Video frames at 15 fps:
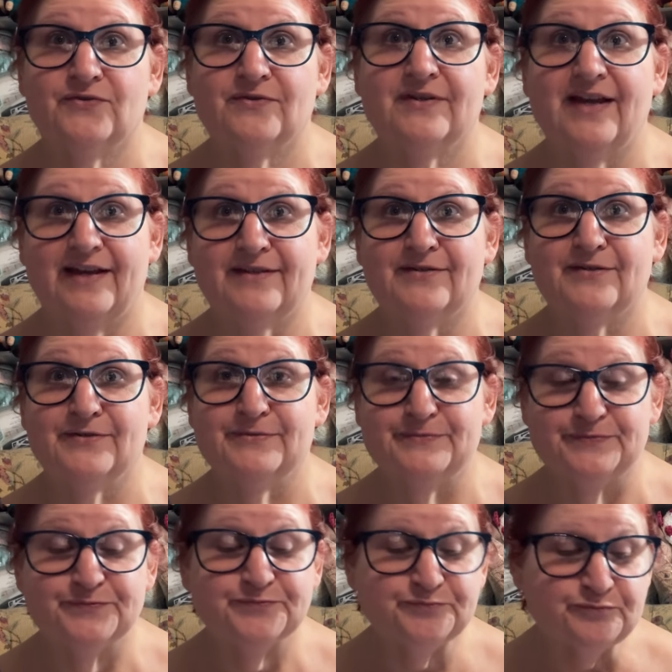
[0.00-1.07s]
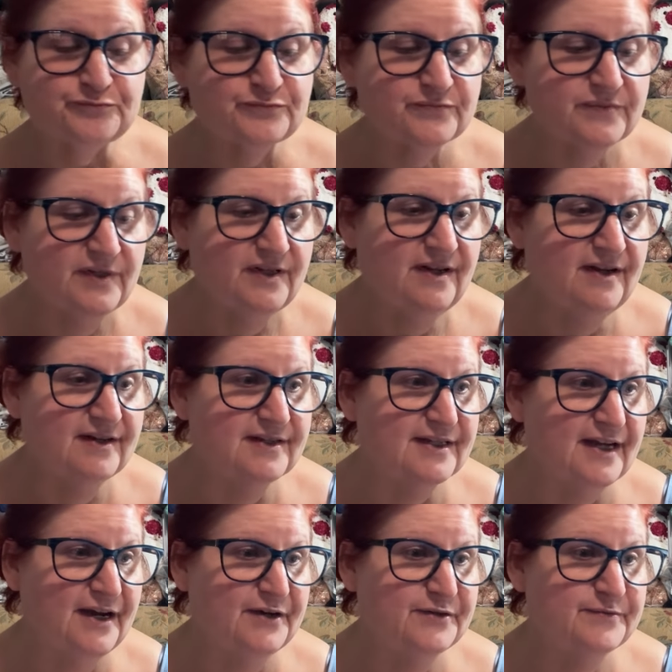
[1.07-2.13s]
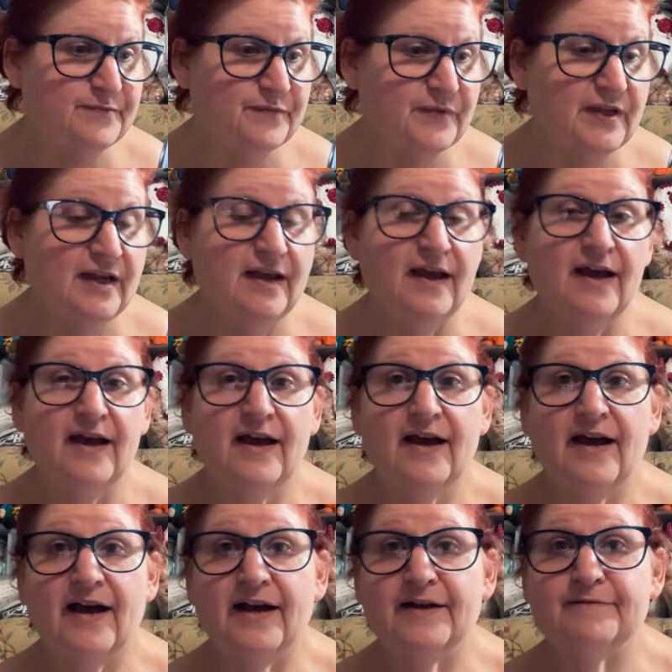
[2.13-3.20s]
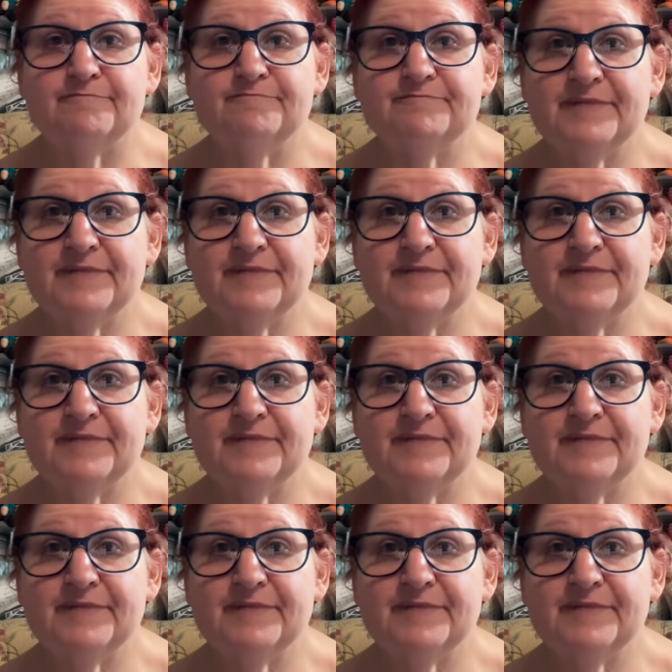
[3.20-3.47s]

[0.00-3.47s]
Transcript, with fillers: Yes. So, um,